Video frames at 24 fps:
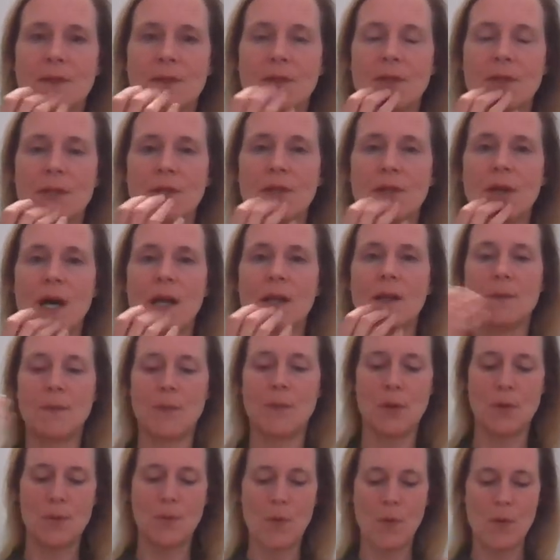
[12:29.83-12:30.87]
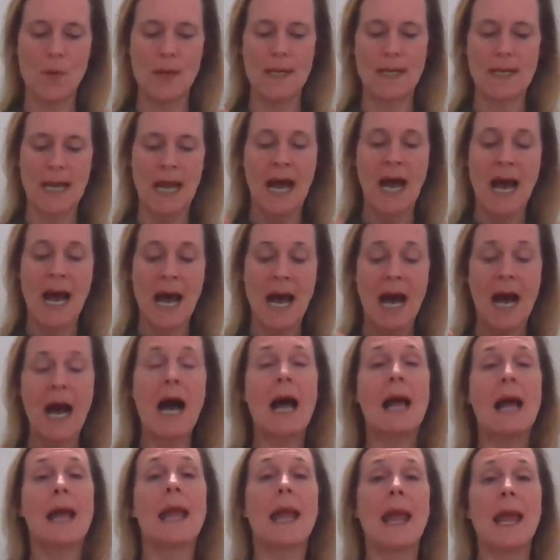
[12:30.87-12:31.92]
Good. Collarbone point.
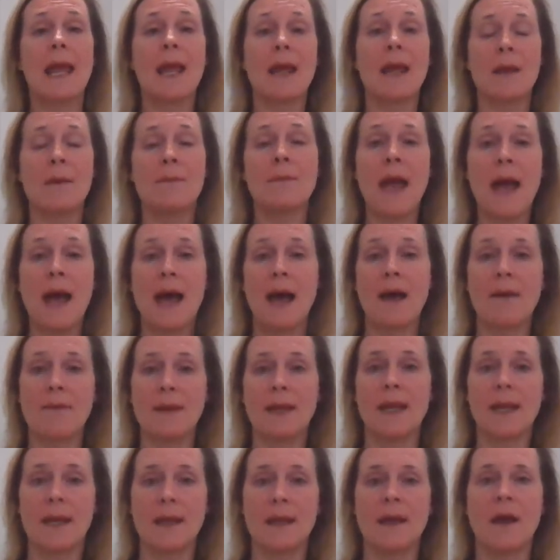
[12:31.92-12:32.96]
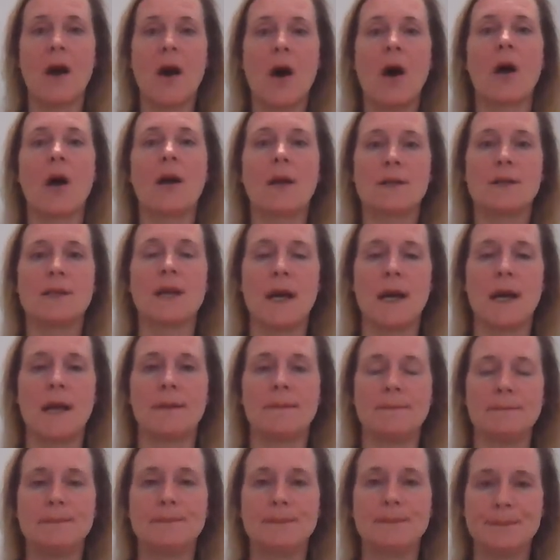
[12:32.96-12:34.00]
I am having a hard
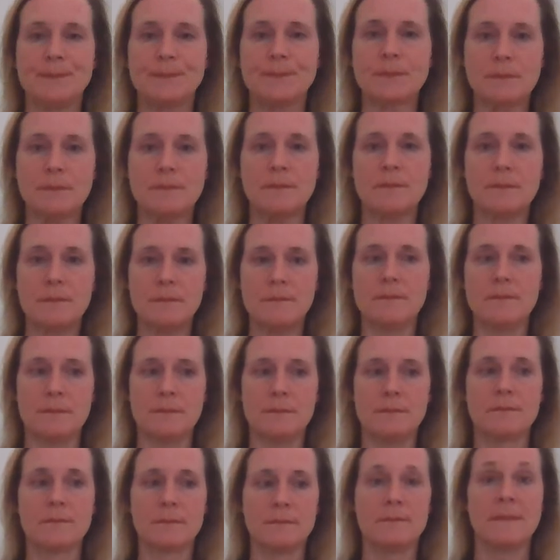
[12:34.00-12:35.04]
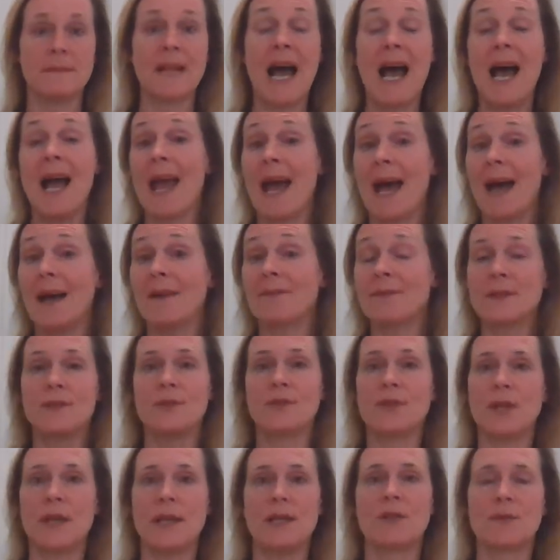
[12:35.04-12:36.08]
time. I have
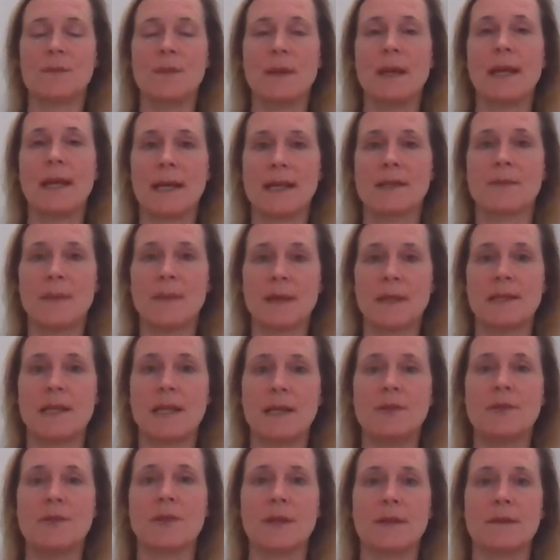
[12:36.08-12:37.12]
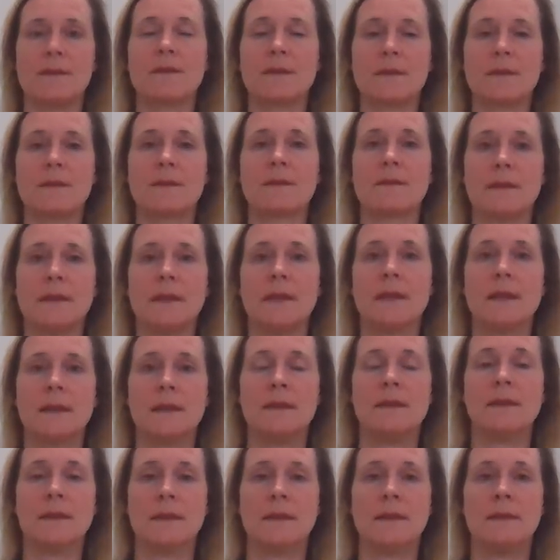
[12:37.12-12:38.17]
to change my expectations.
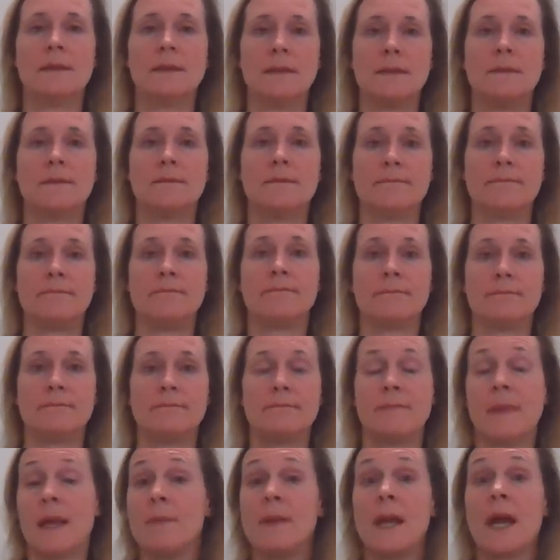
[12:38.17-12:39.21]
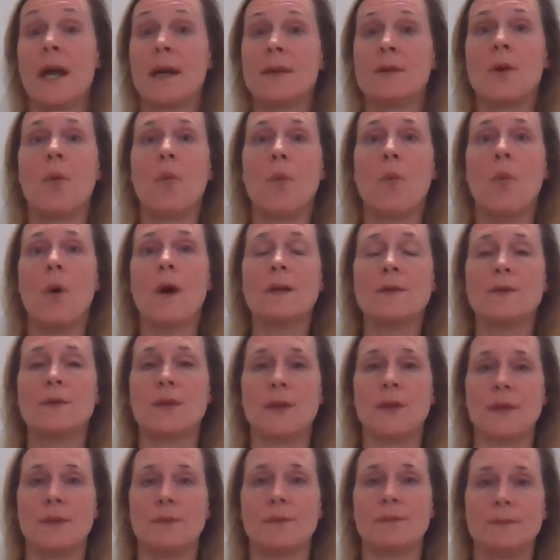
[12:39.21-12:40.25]
Maybe I don't want
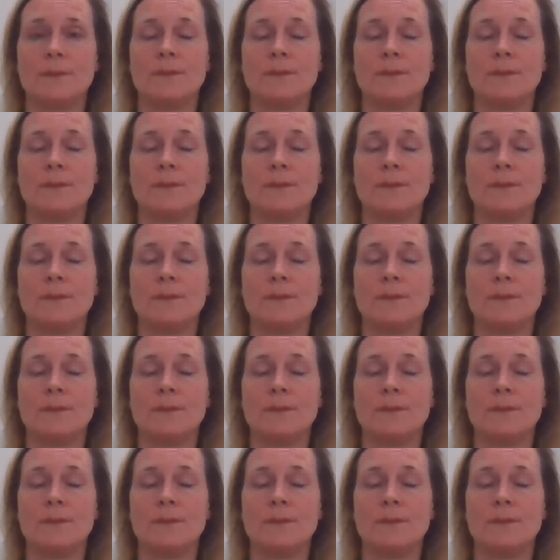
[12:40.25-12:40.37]
to.